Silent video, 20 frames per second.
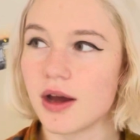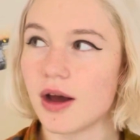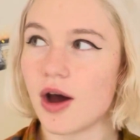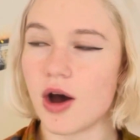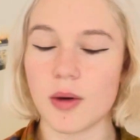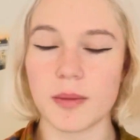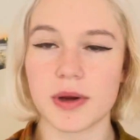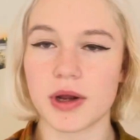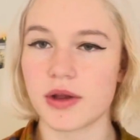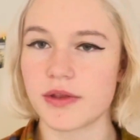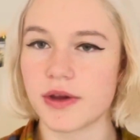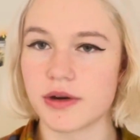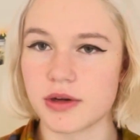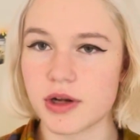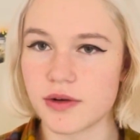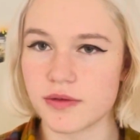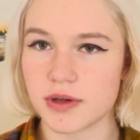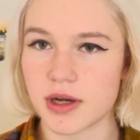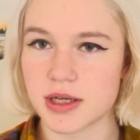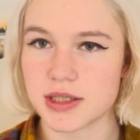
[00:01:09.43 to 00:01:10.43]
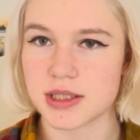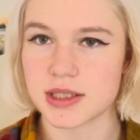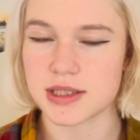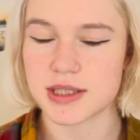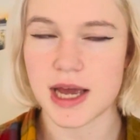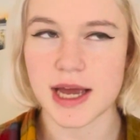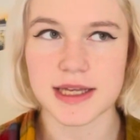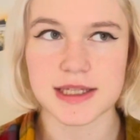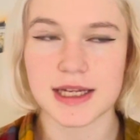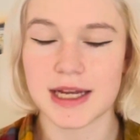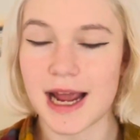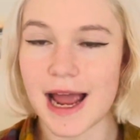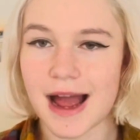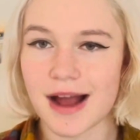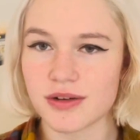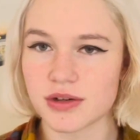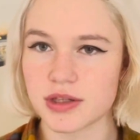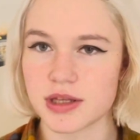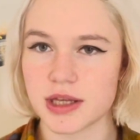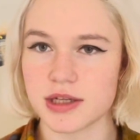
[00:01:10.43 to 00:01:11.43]
oh my God, they're an overnight success. Like,
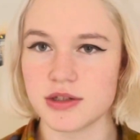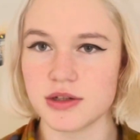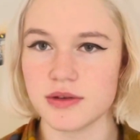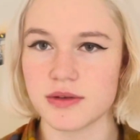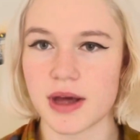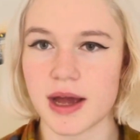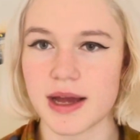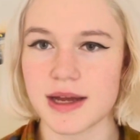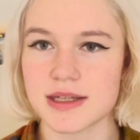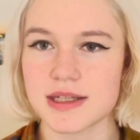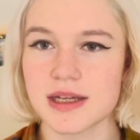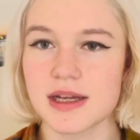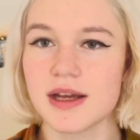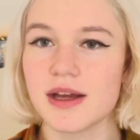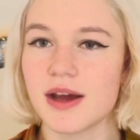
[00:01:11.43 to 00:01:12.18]
how do they do that?